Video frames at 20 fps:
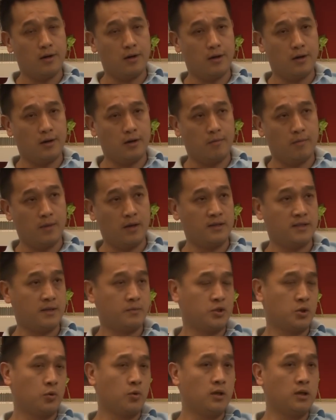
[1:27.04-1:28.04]
and
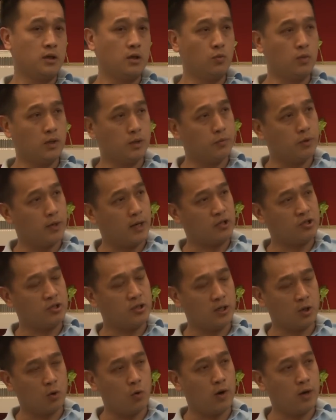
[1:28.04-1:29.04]
subsequently we were
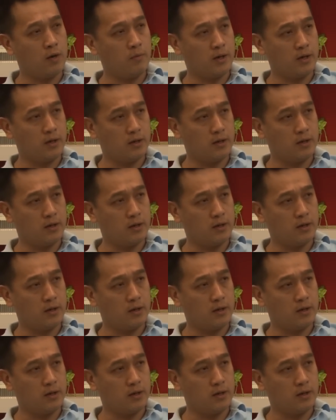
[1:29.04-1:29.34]
actually acquired